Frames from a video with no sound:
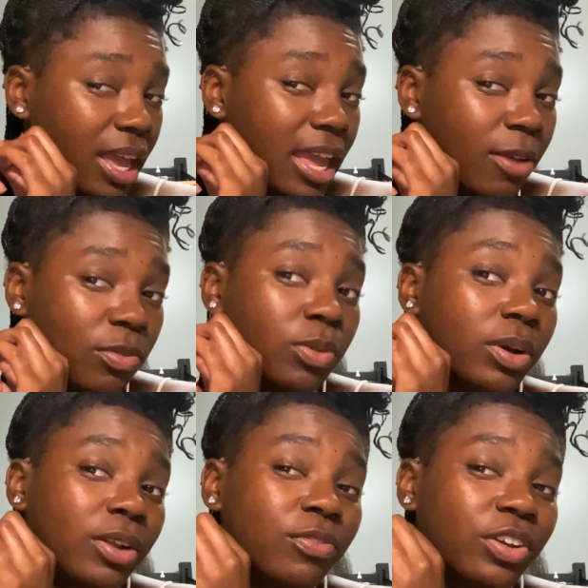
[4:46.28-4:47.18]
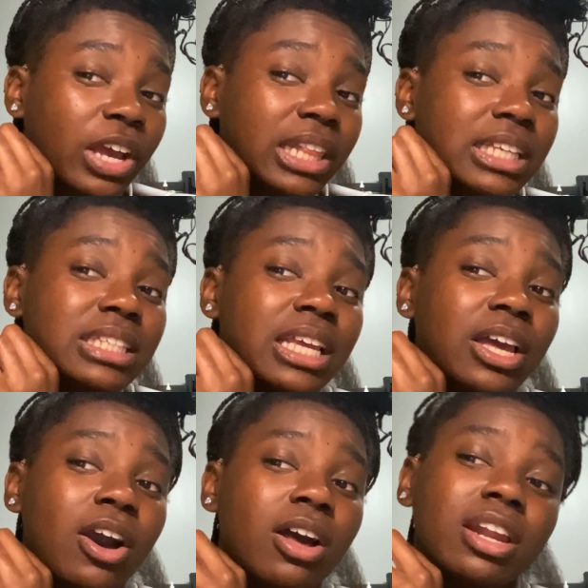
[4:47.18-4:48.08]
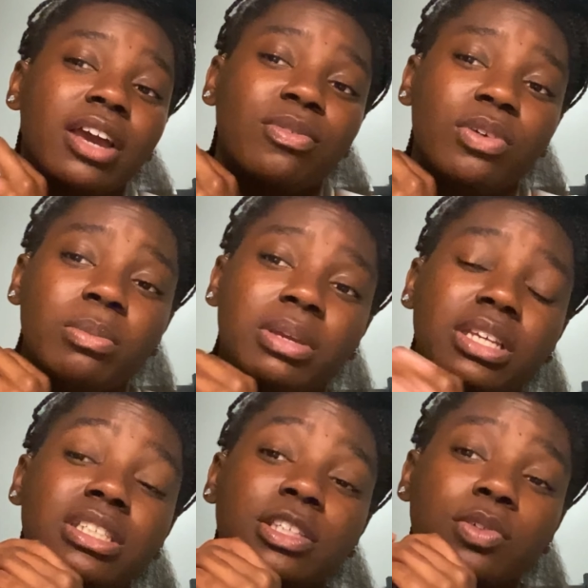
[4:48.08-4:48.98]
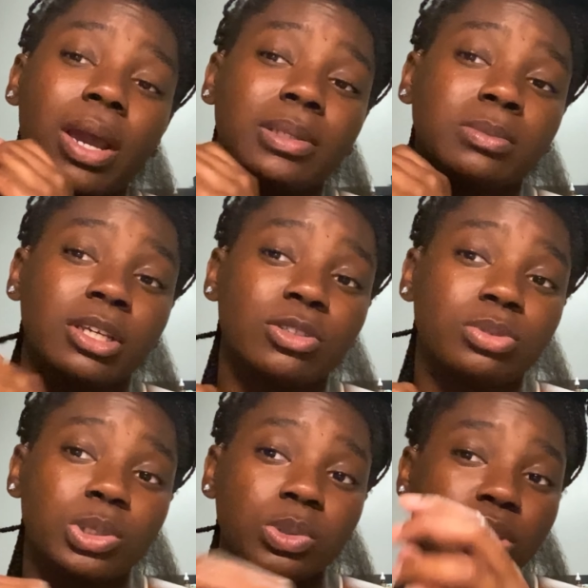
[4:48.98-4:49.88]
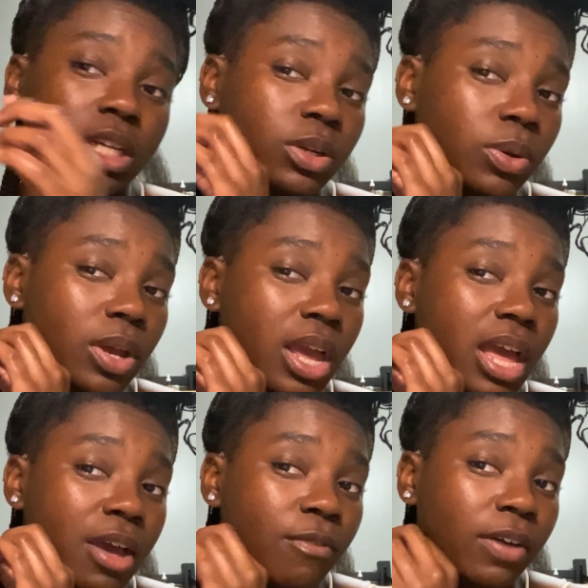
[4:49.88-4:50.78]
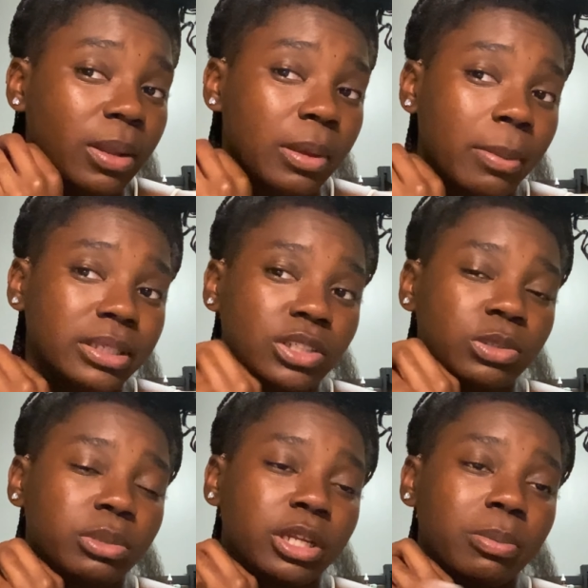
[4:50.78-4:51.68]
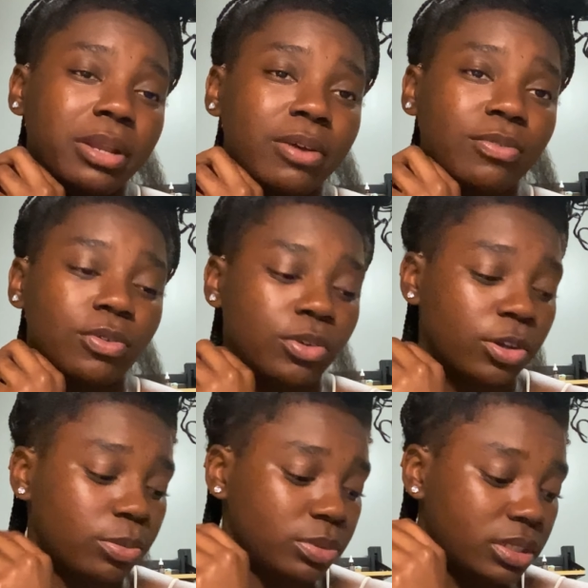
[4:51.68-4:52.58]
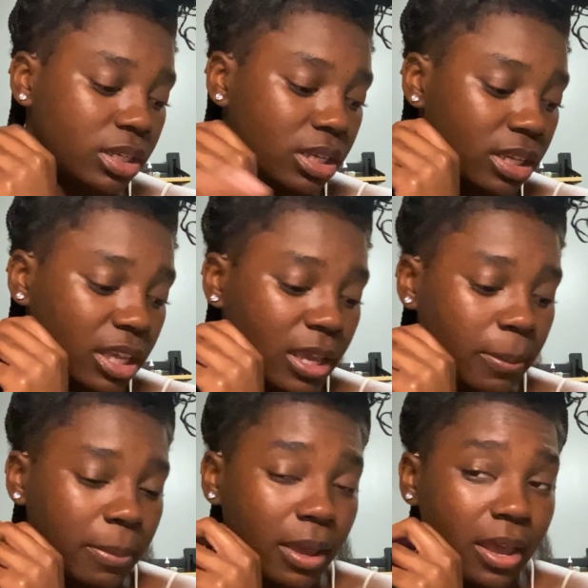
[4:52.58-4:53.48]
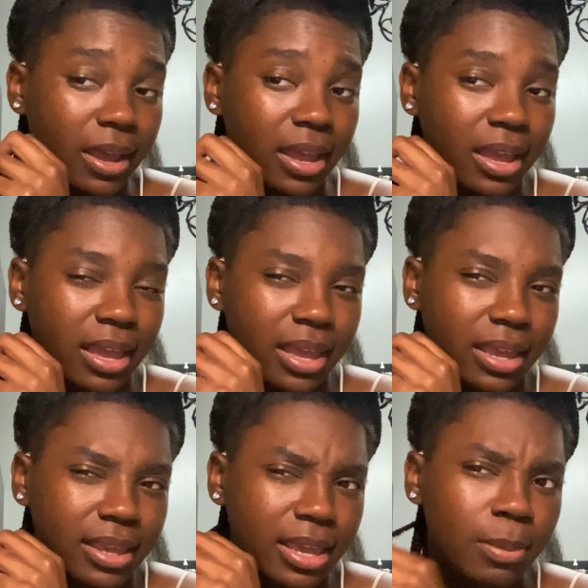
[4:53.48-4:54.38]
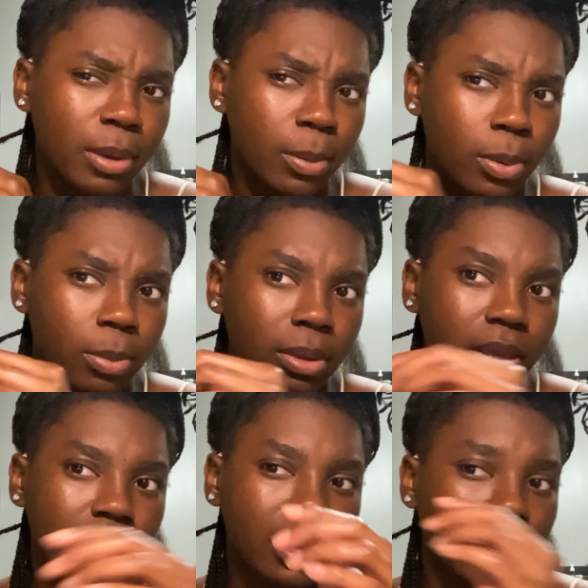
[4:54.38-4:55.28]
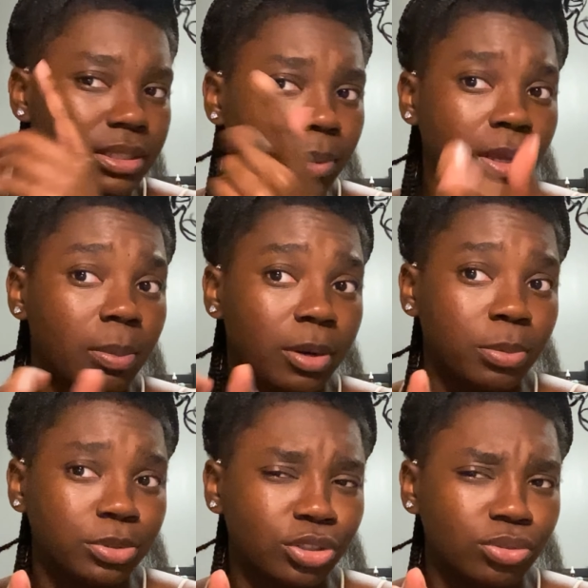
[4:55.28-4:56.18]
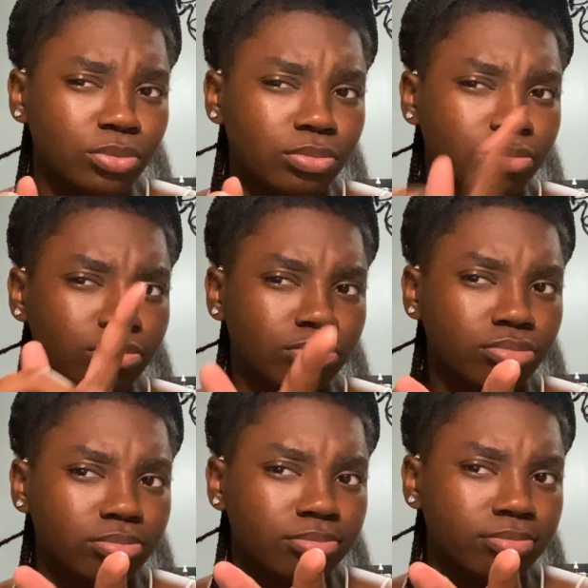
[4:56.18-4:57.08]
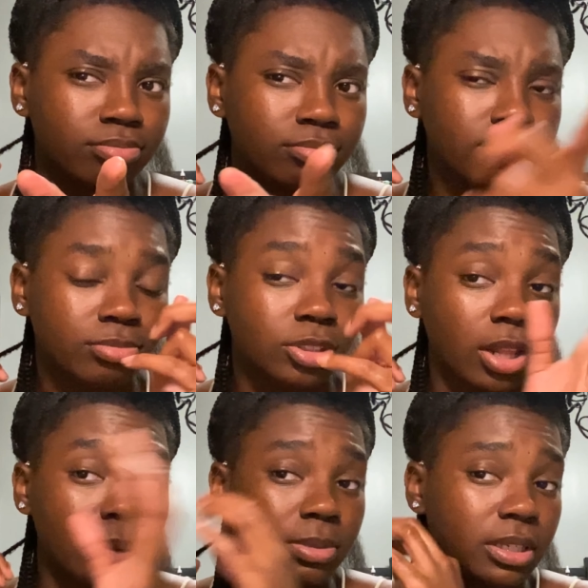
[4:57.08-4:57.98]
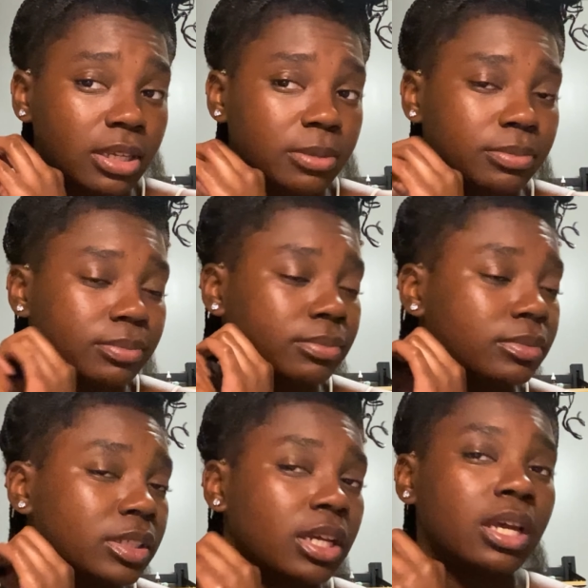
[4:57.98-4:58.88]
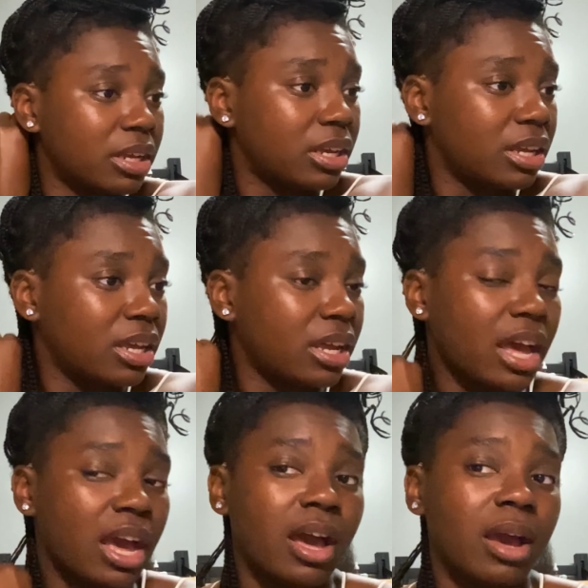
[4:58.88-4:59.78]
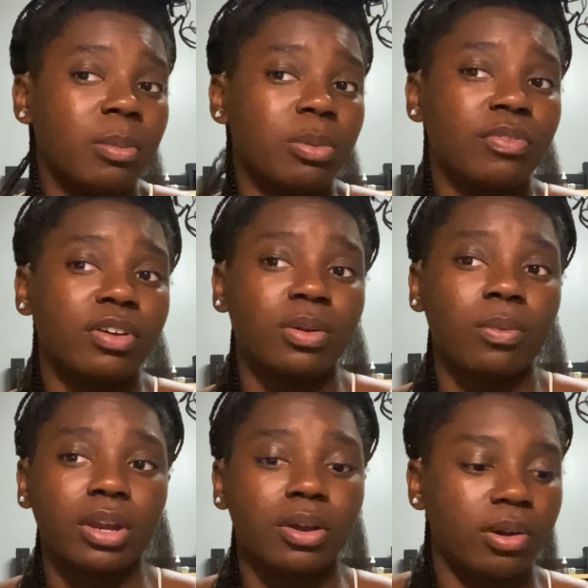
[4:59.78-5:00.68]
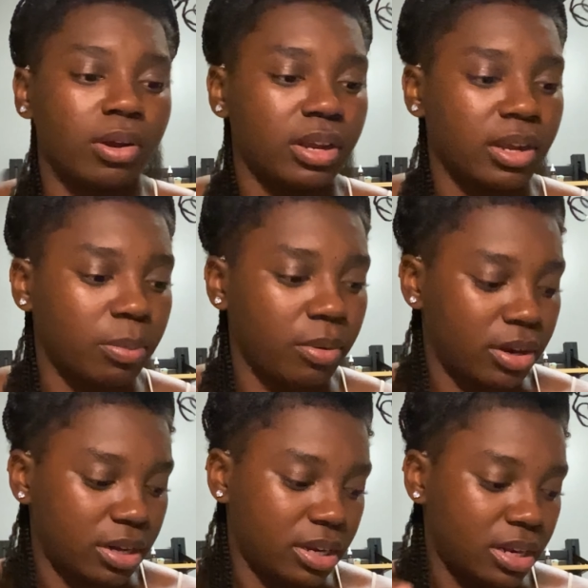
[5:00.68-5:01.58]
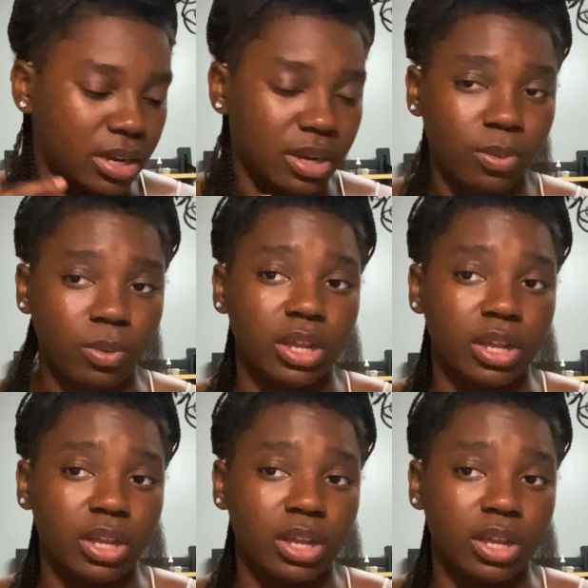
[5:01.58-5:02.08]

if you want to figure out this thing called life with me, subscribe to my YouTube channel. Follow me on my social media platforms. Keep keep up with me because I'm keeping up with you. That's all I'm saying. I prefer to work hard and party when